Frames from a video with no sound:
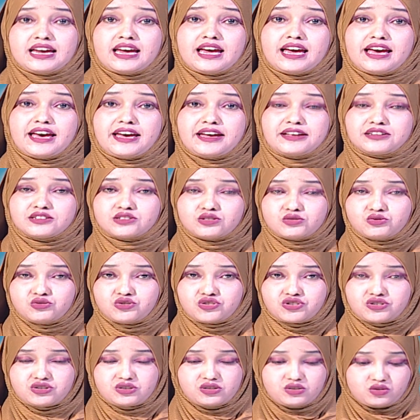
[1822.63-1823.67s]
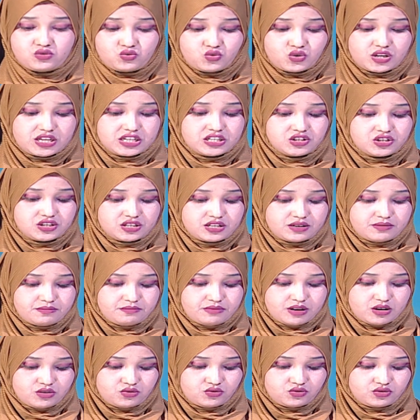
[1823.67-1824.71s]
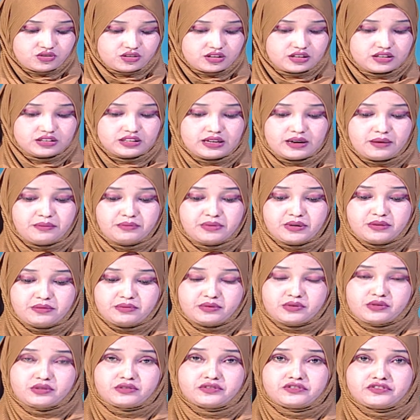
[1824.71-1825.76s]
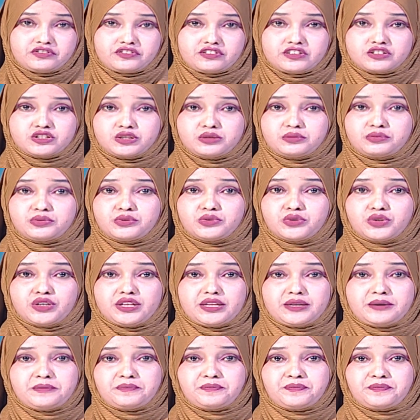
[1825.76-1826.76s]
and social cohesion among the people of Djibouti.